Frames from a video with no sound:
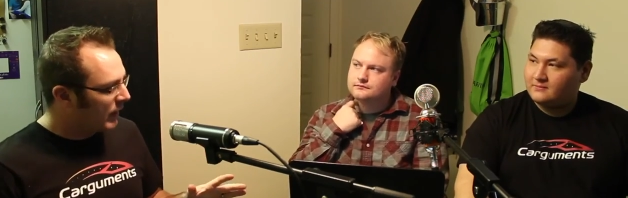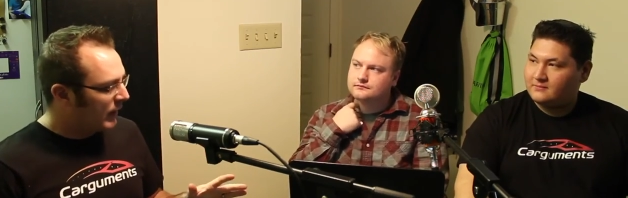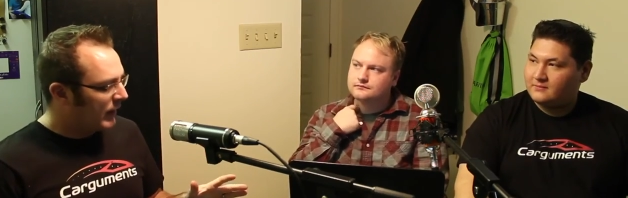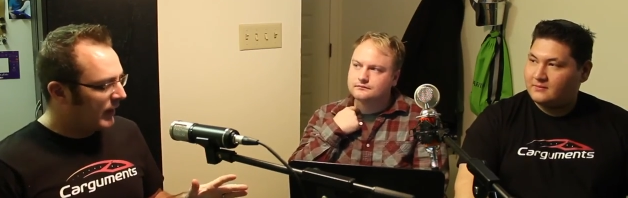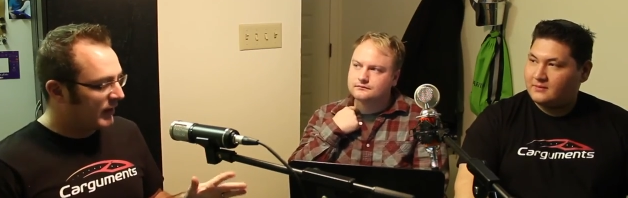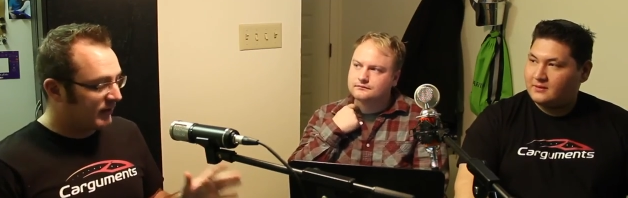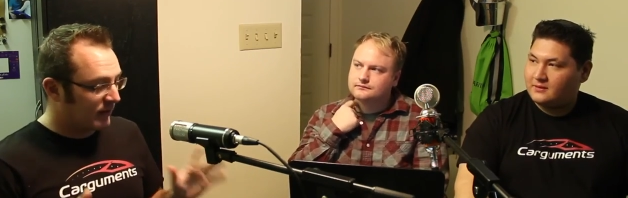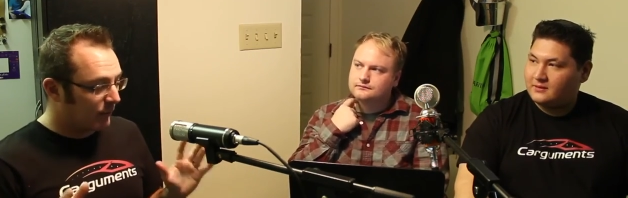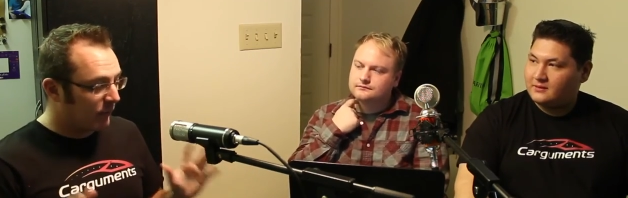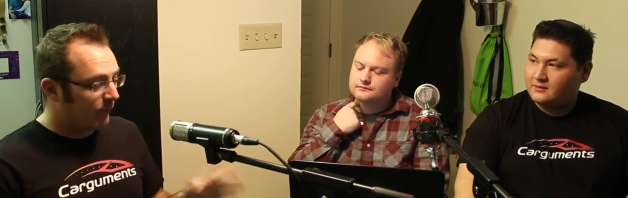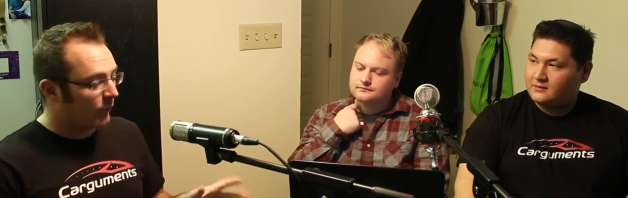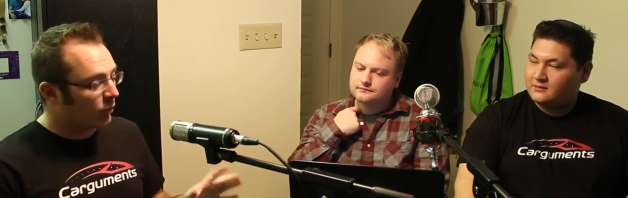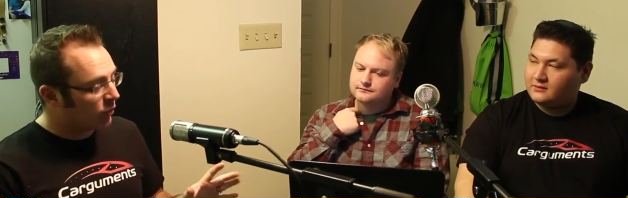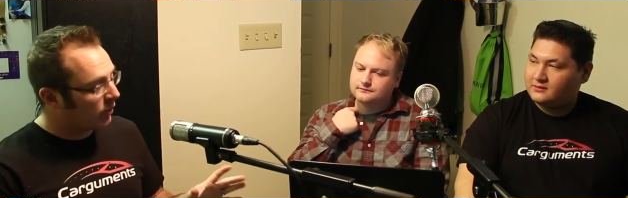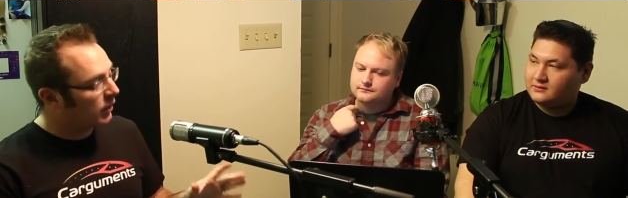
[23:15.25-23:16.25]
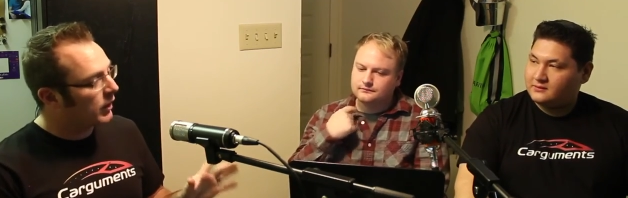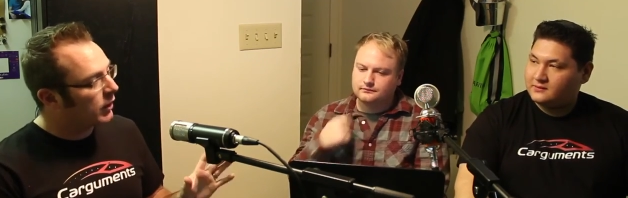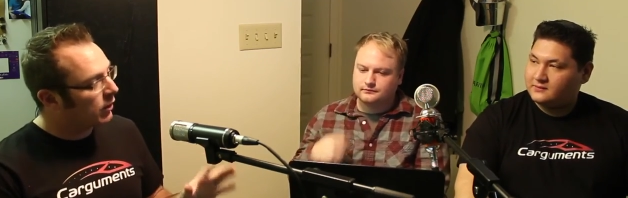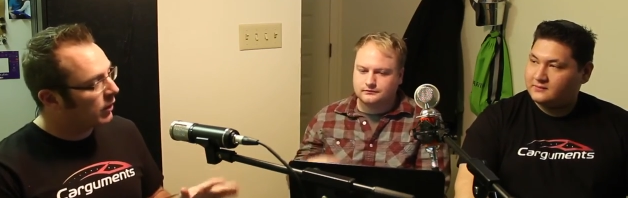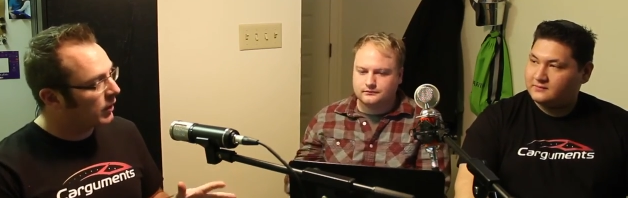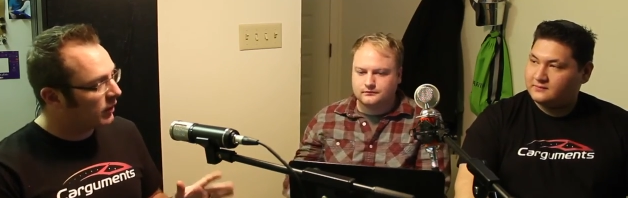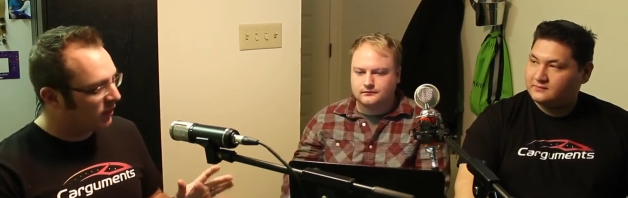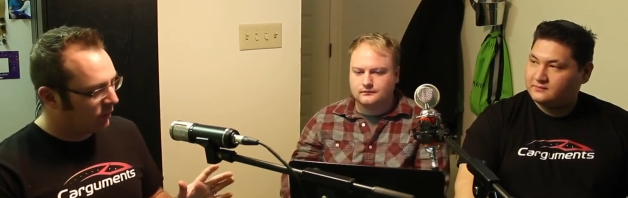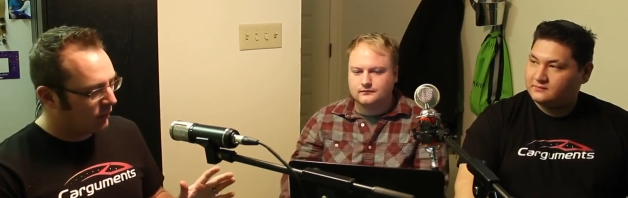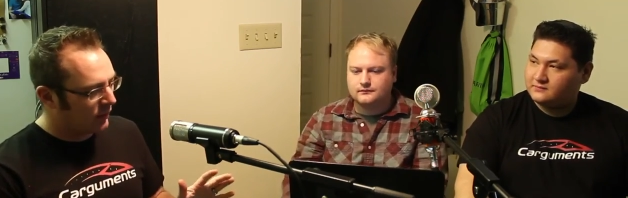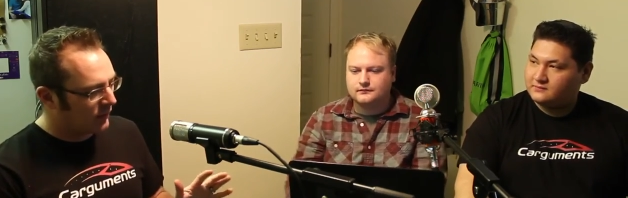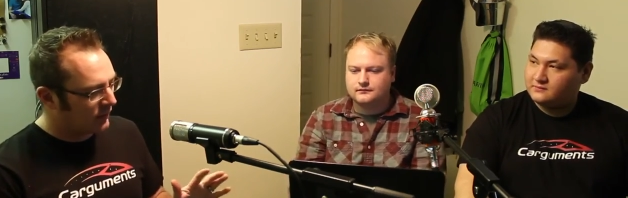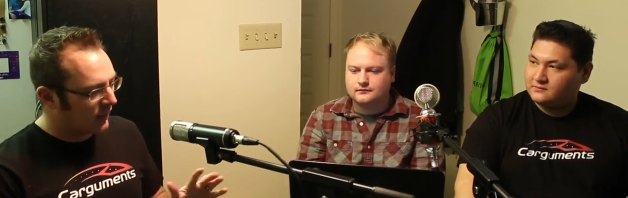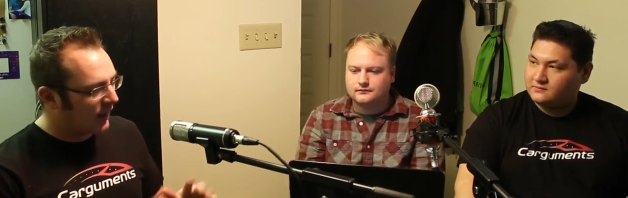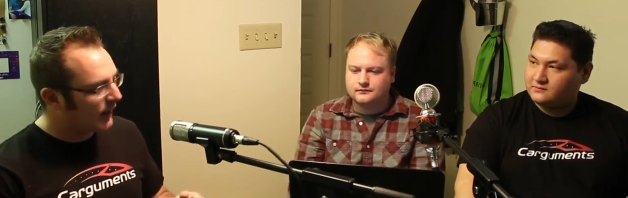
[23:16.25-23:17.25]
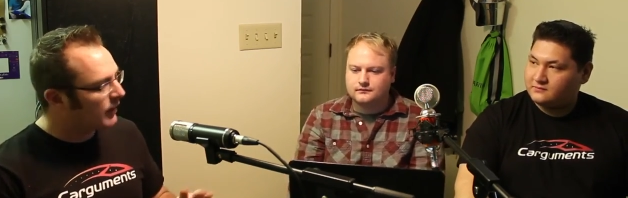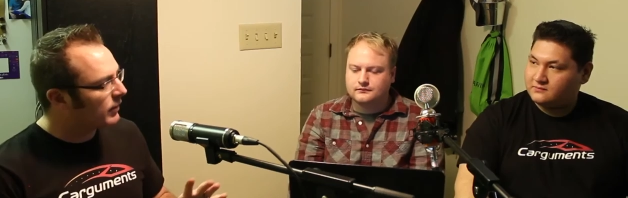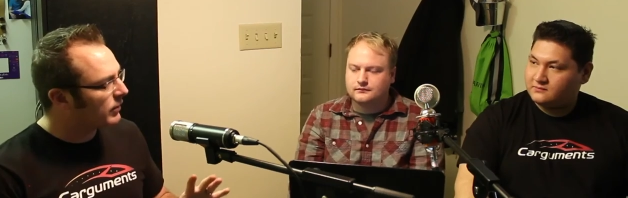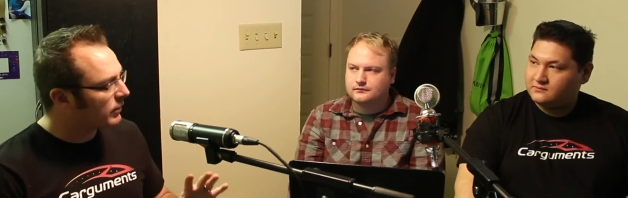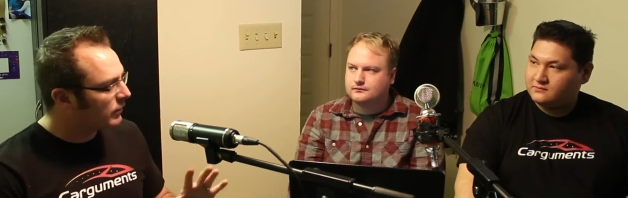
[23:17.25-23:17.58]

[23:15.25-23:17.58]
Speaker 1: And some of them are really good at doing it nice,